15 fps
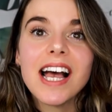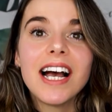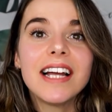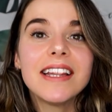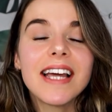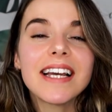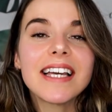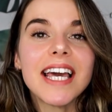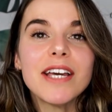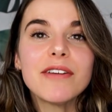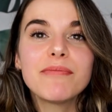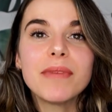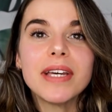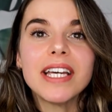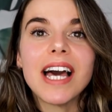and that
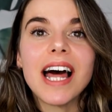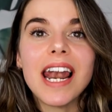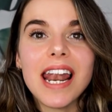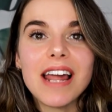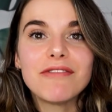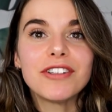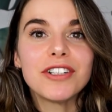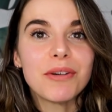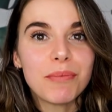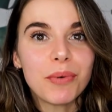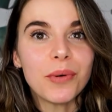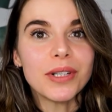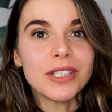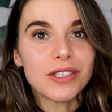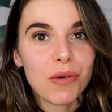gave me
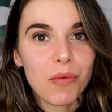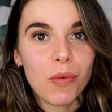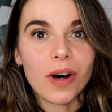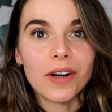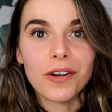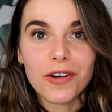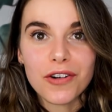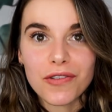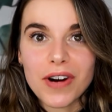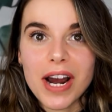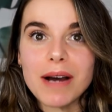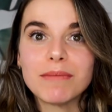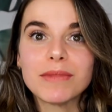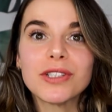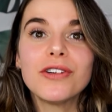11.1
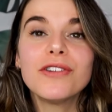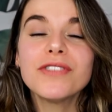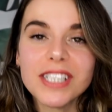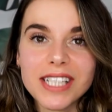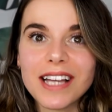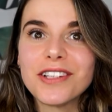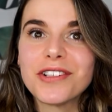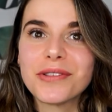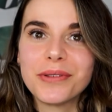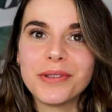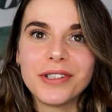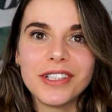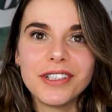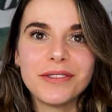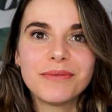grams of essential
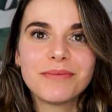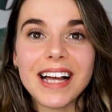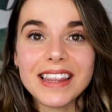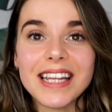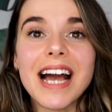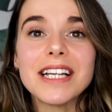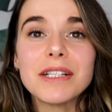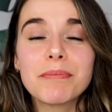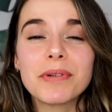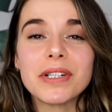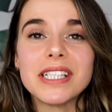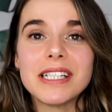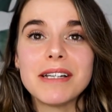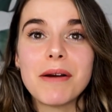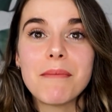oil. And that is
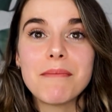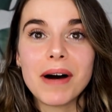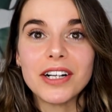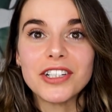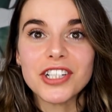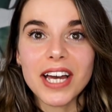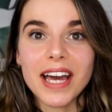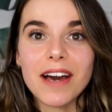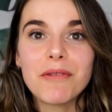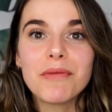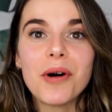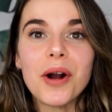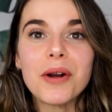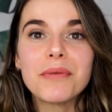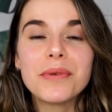pretty much it.
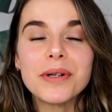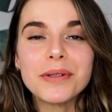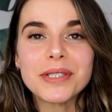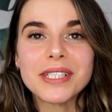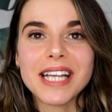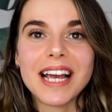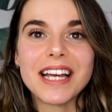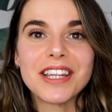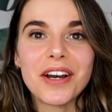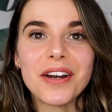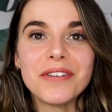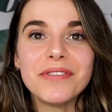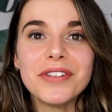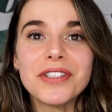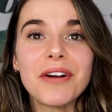What I will say though,
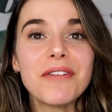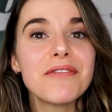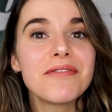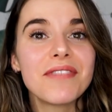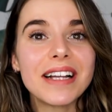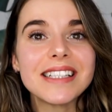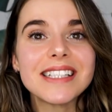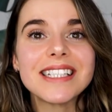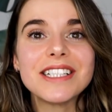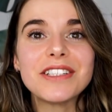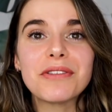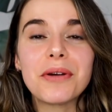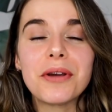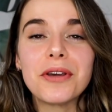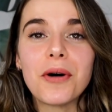if you don't fancy
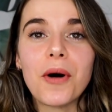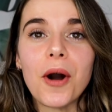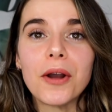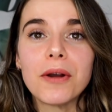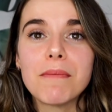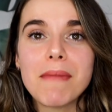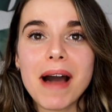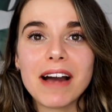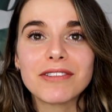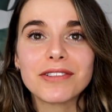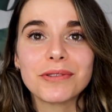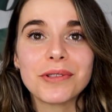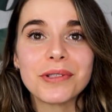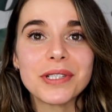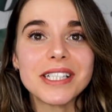doing your own maths,
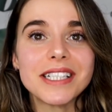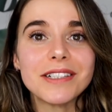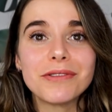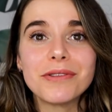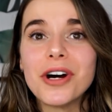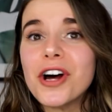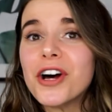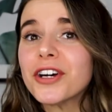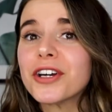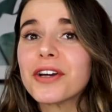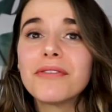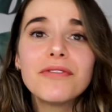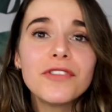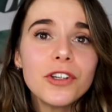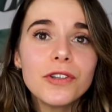or you're still
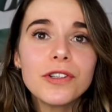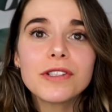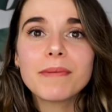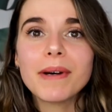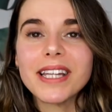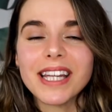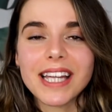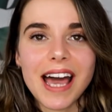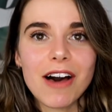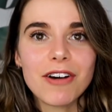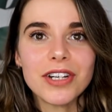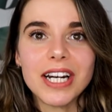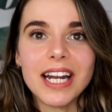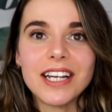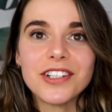confused by the
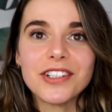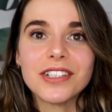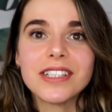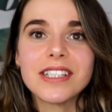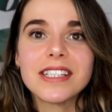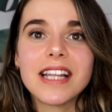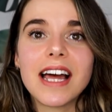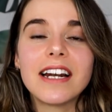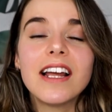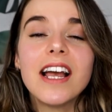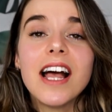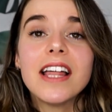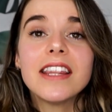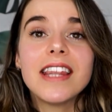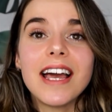calculations, then
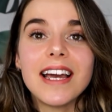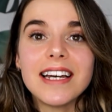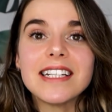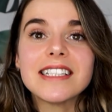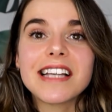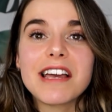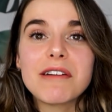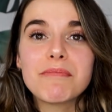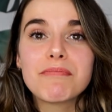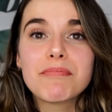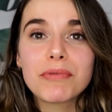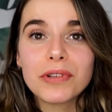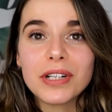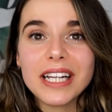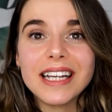there is a
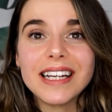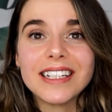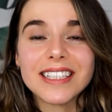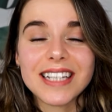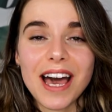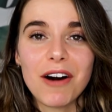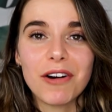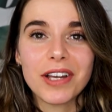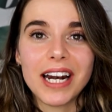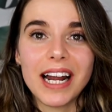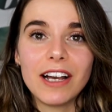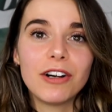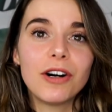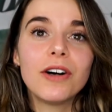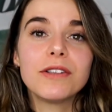brilliant
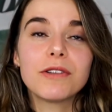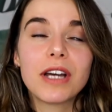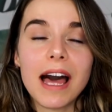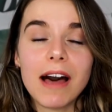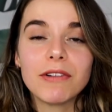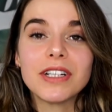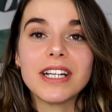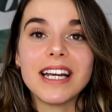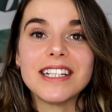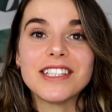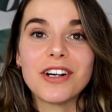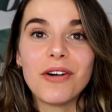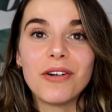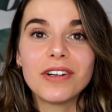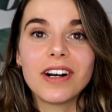
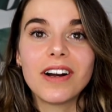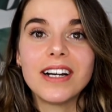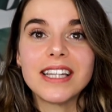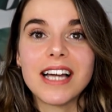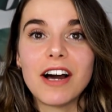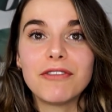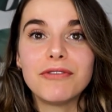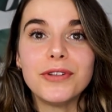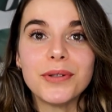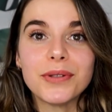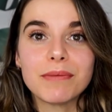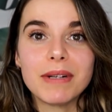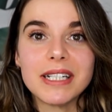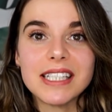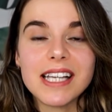calculator online that I've
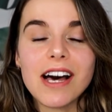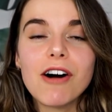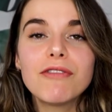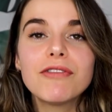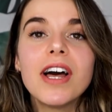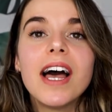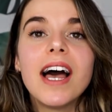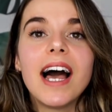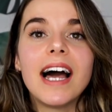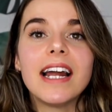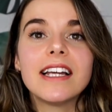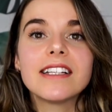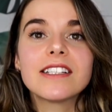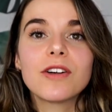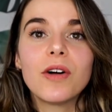used myself,
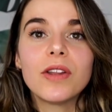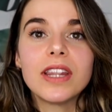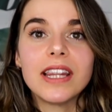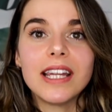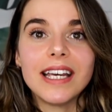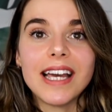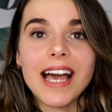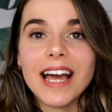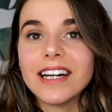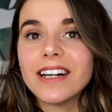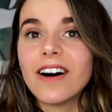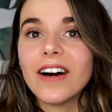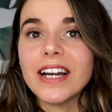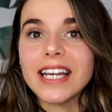and it's on the NI